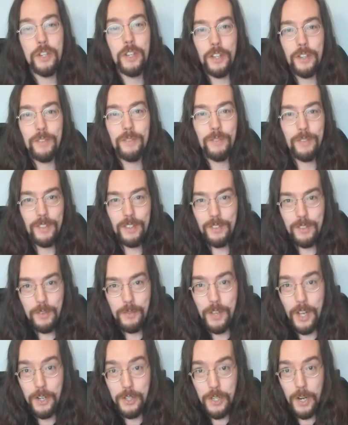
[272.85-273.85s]
then you've
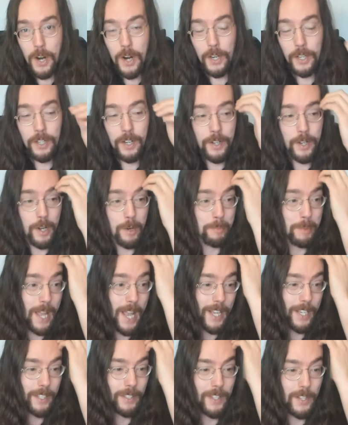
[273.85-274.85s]
got a target on your
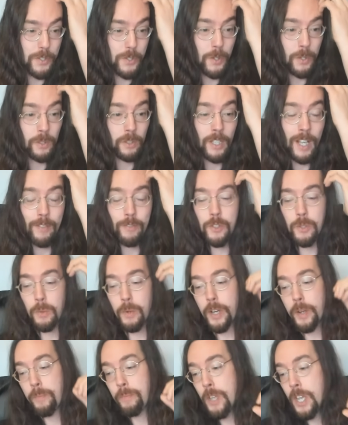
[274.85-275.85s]
back unless you're a
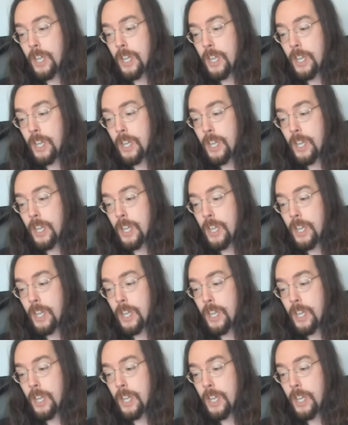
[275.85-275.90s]
leftoid.